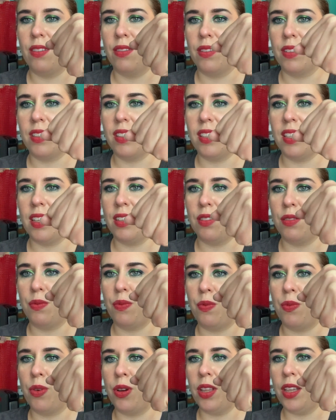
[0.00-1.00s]
see, it's
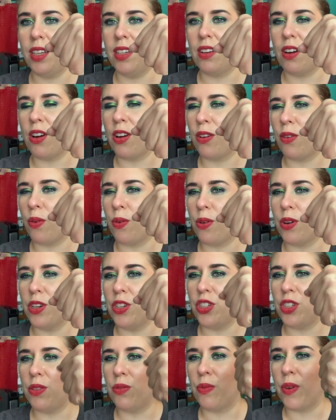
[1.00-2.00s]
really dark
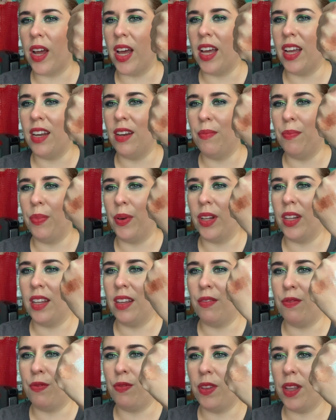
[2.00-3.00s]
orangey red, but
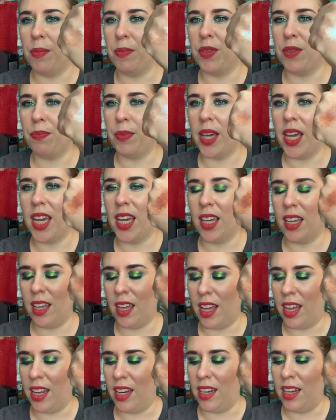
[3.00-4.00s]
it flips pink,
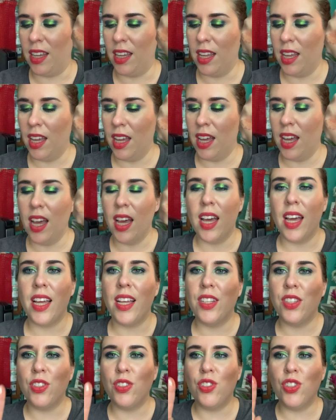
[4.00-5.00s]
and
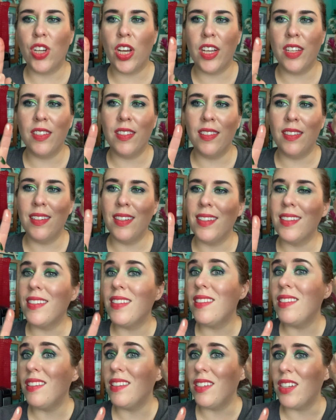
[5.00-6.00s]
it's just
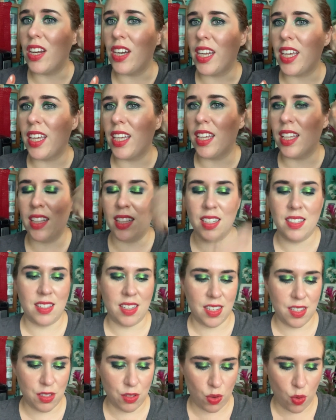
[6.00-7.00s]
stunning. This
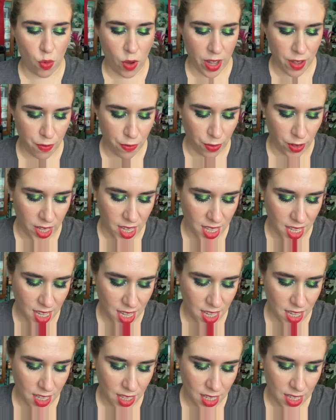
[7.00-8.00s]
is quite
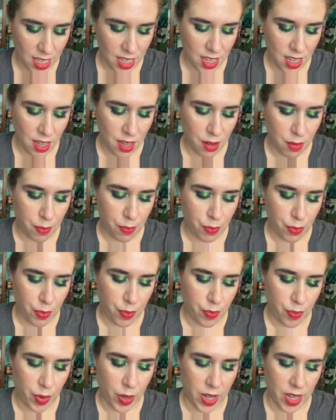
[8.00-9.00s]
flaky,
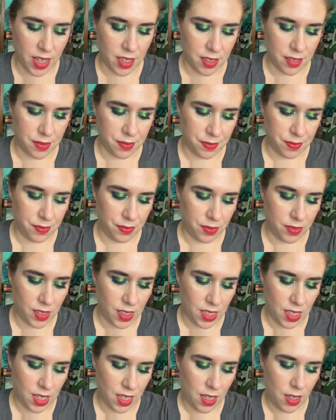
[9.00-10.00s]
but
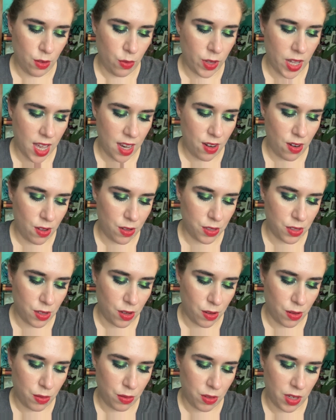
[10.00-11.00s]
you can
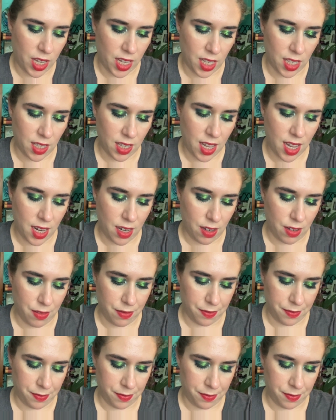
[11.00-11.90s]
also like kind of